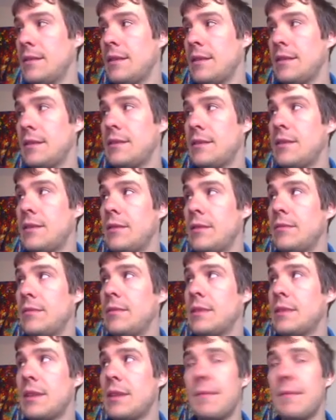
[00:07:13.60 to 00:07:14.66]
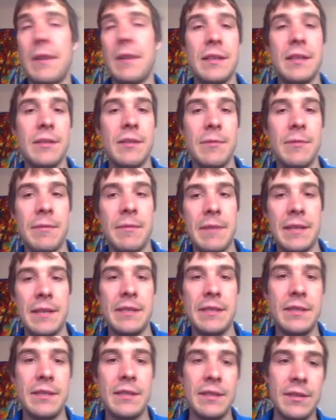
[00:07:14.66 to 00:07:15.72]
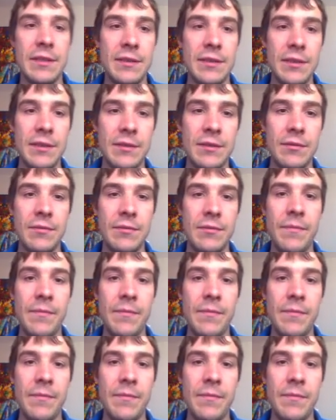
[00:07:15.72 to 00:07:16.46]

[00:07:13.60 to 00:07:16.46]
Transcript: So we'll talk about isotopic abundance. So